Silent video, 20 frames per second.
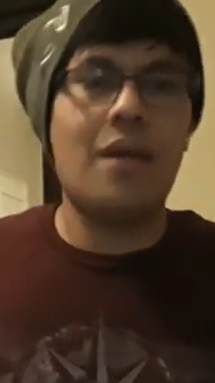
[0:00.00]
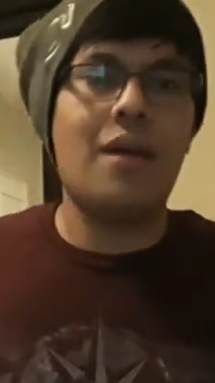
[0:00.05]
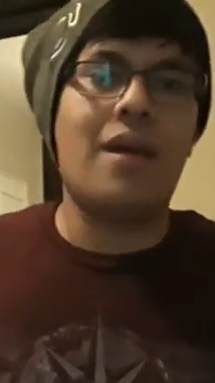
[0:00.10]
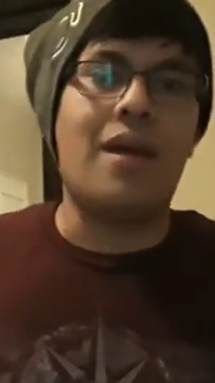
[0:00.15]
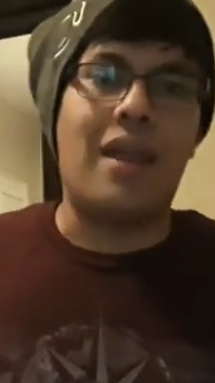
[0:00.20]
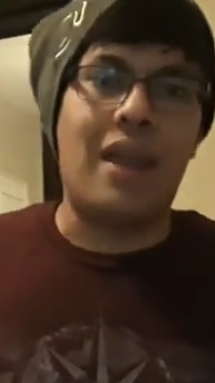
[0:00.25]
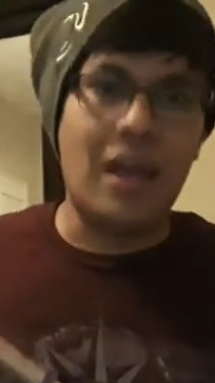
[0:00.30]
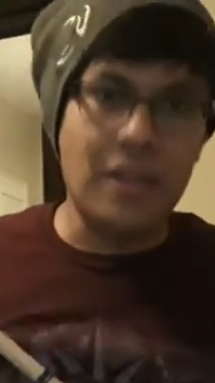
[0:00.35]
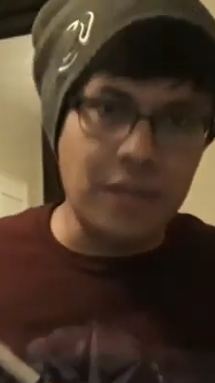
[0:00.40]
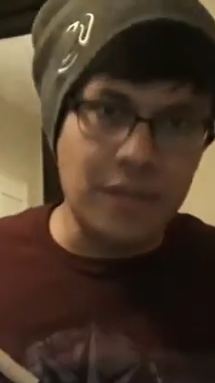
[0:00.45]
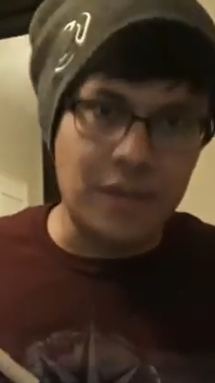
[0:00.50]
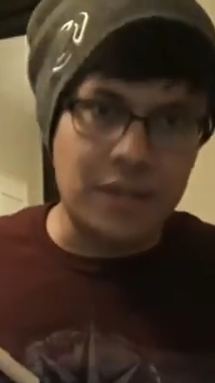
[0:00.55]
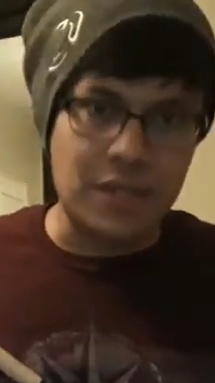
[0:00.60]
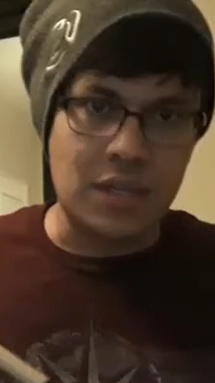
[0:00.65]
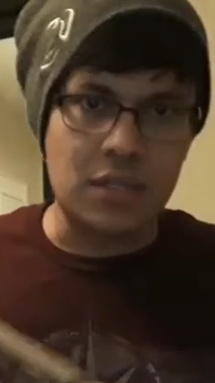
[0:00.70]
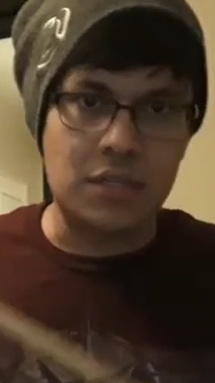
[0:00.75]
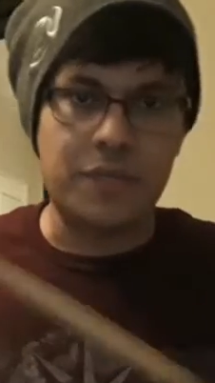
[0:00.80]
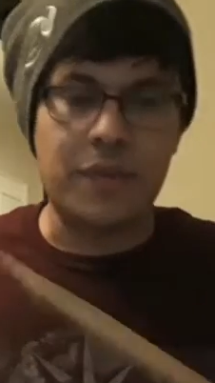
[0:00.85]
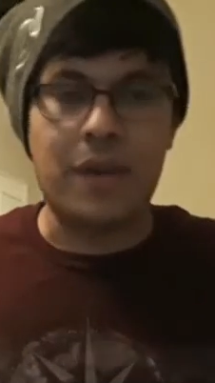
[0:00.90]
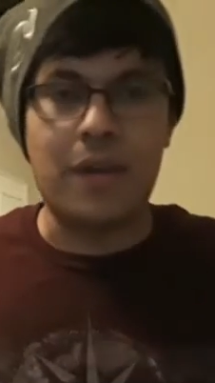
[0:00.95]
and I think that
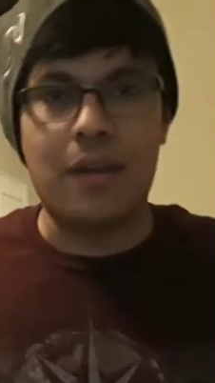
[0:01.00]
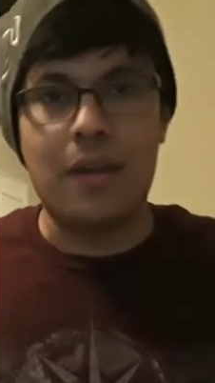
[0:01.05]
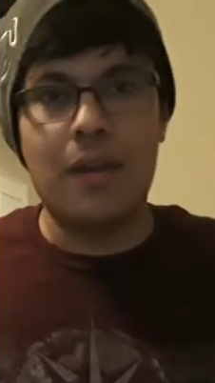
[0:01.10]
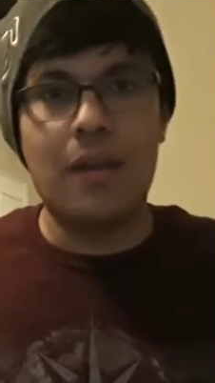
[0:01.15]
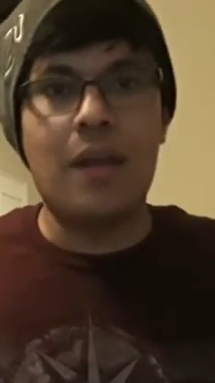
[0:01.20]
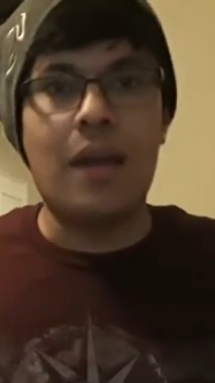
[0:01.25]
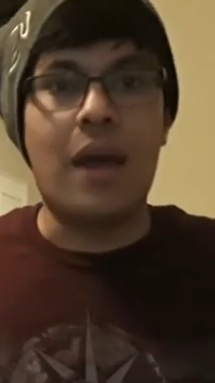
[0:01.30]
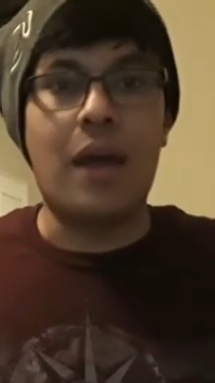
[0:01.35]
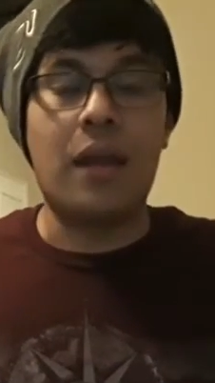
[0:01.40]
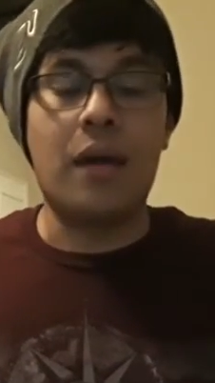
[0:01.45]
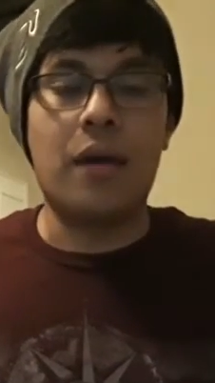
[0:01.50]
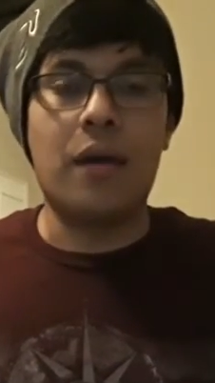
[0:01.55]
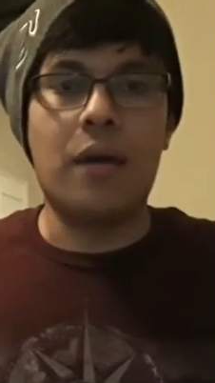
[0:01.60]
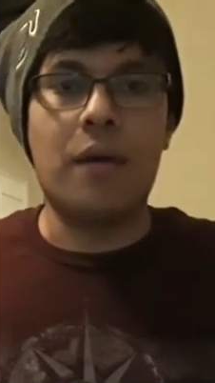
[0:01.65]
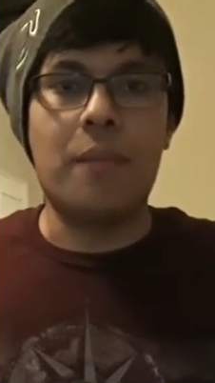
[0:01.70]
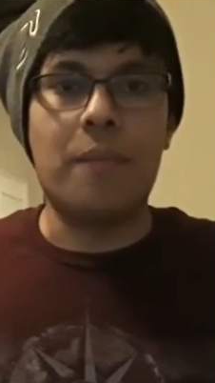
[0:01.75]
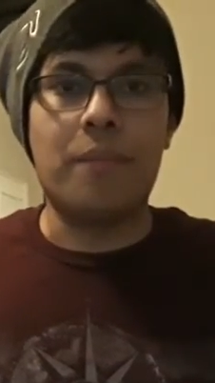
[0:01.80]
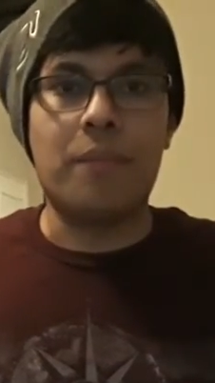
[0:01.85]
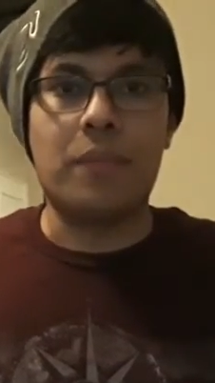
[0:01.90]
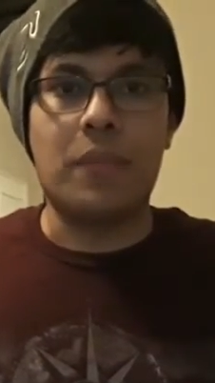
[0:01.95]
sounds fine. And
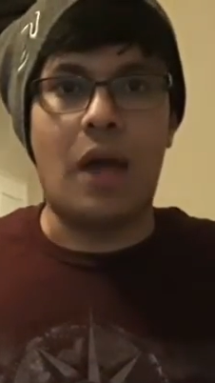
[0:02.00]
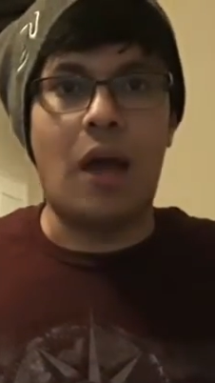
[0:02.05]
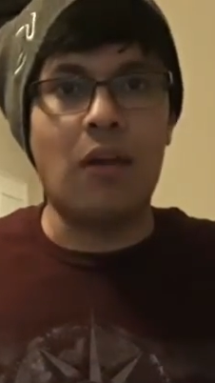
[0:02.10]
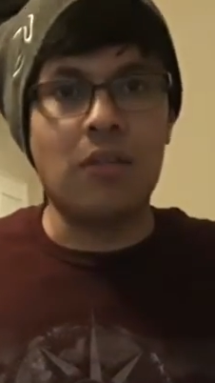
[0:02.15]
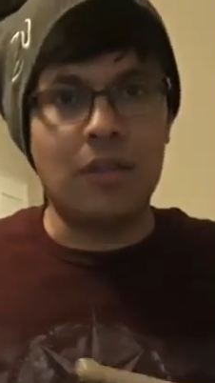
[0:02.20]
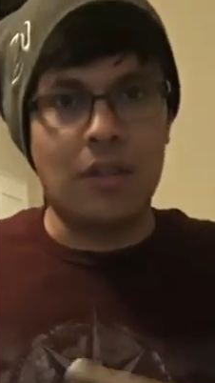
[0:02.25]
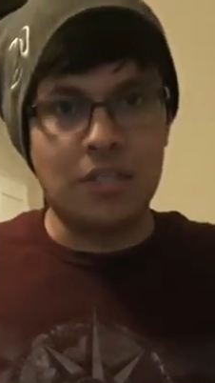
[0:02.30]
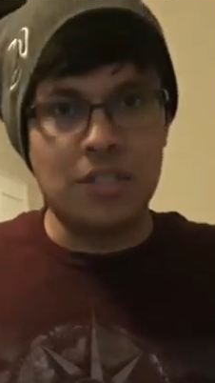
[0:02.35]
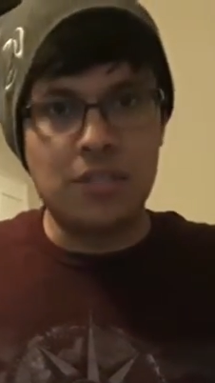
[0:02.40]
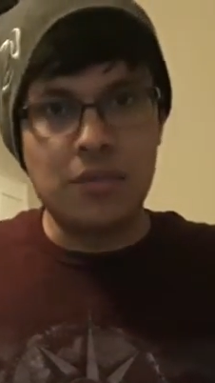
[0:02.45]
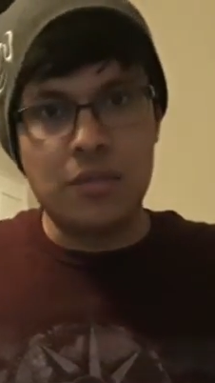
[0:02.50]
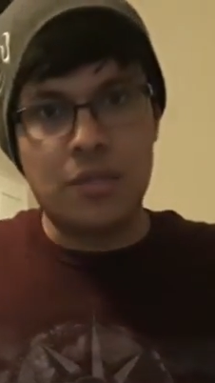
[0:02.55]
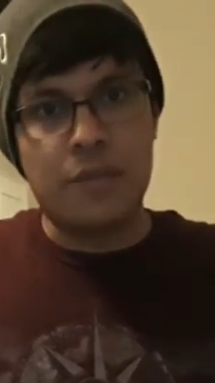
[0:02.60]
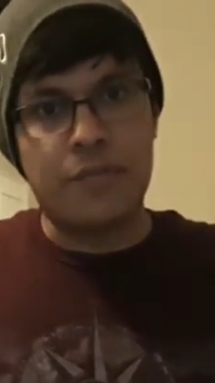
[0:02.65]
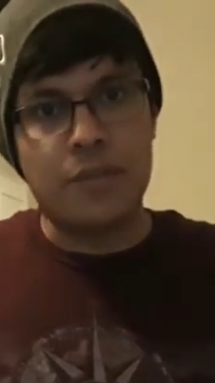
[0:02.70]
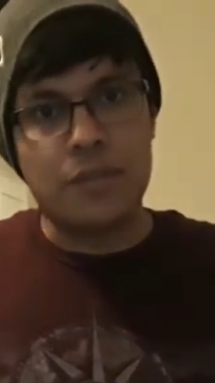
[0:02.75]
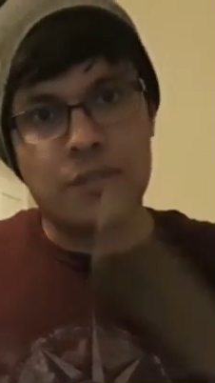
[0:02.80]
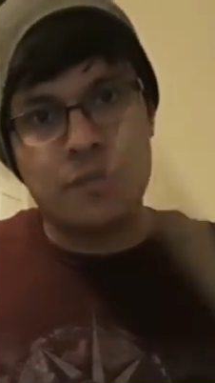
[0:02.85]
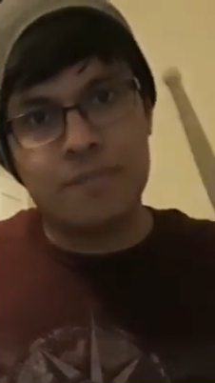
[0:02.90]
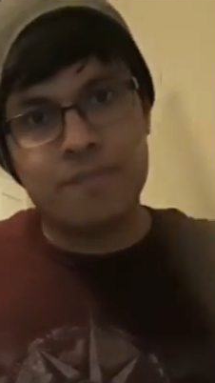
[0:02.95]
I'll just do a
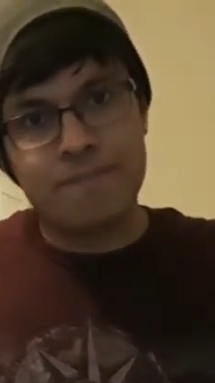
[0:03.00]
difference.